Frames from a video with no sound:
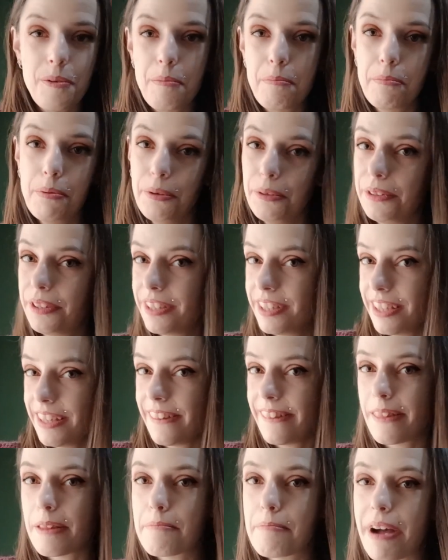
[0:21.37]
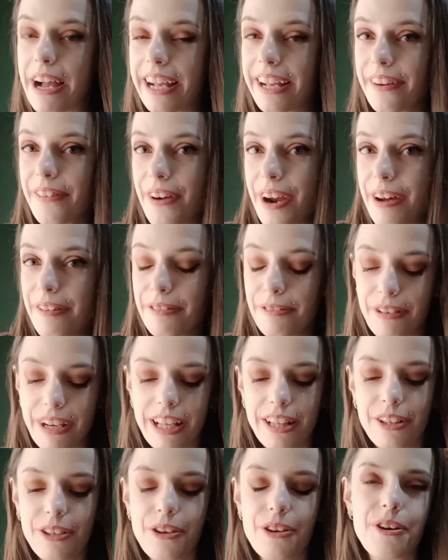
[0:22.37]
put in the background
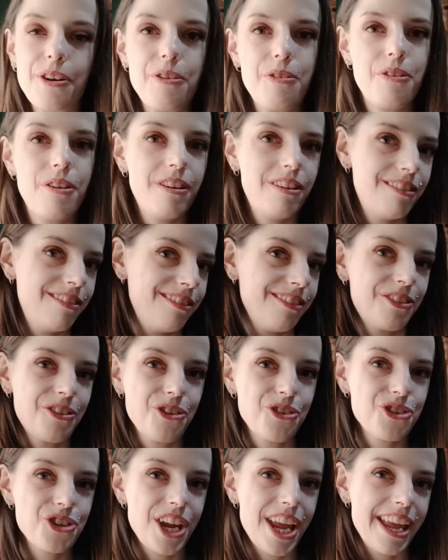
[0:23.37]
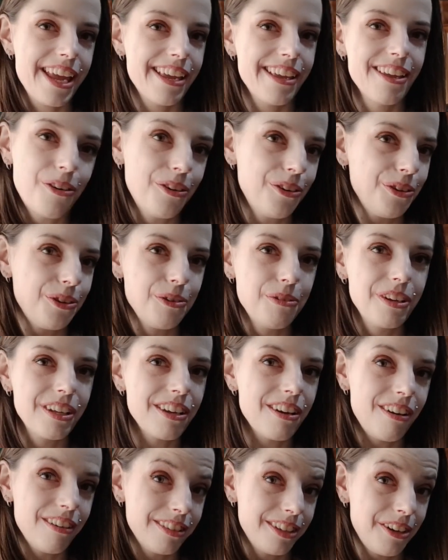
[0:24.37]
while you're crocheting or doing
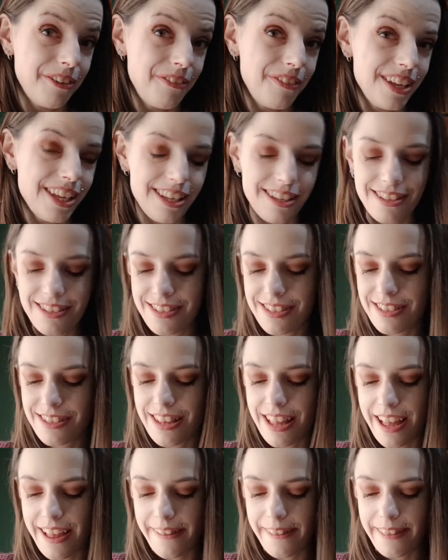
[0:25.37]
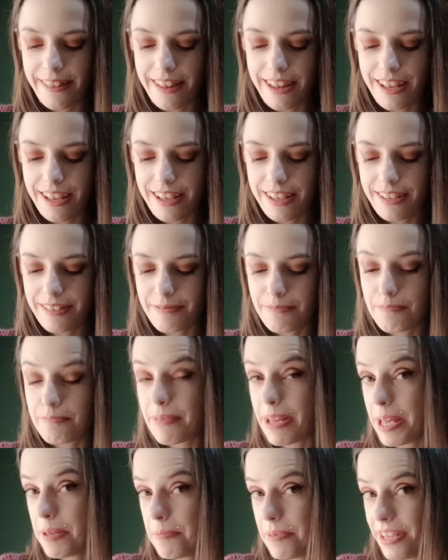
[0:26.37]
other things, then
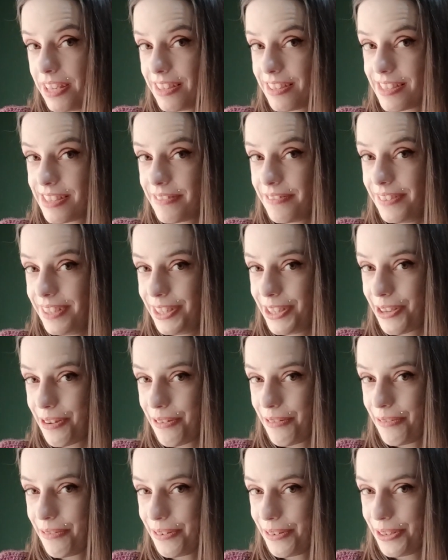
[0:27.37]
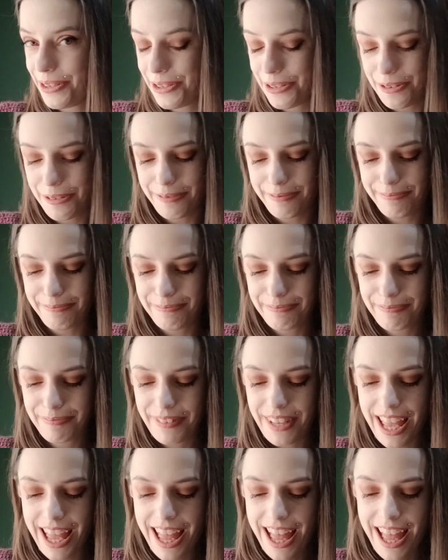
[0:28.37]
maybe it's a video for you.
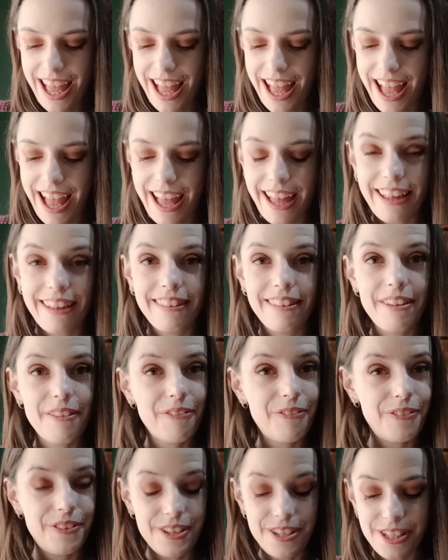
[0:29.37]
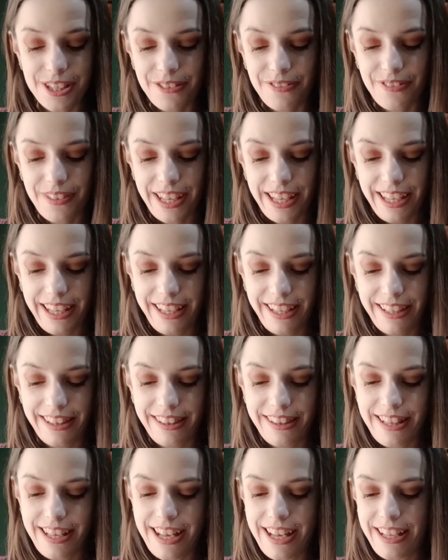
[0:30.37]
And first thing
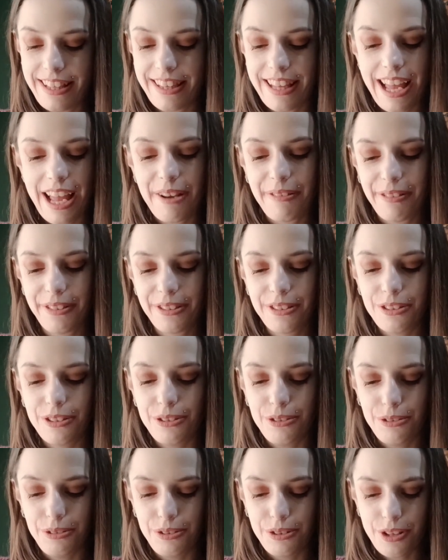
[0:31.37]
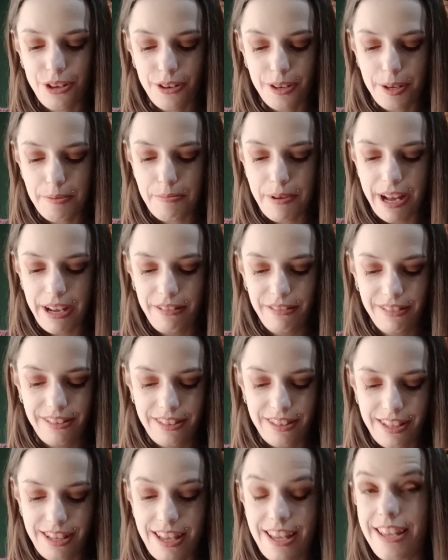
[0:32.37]
that I wanted to talk about
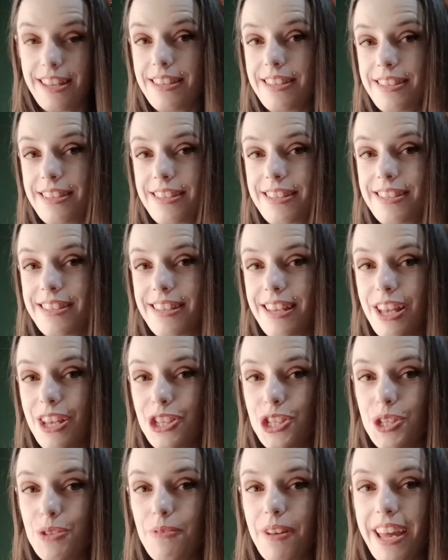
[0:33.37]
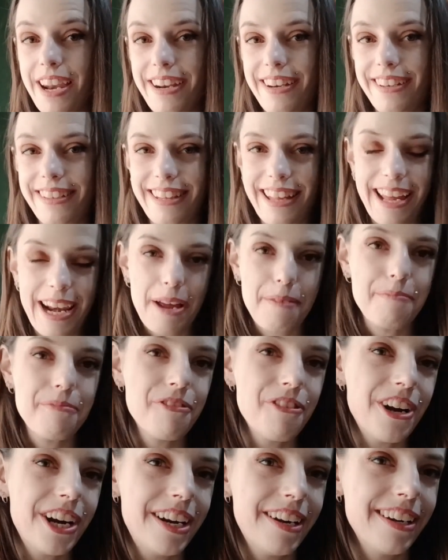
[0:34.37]
is a sweater that I'm
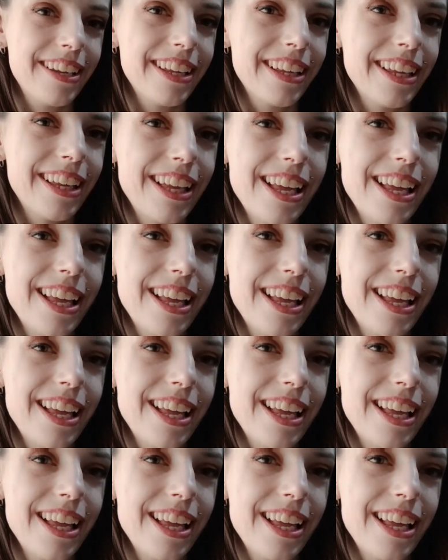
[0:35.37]
wearing.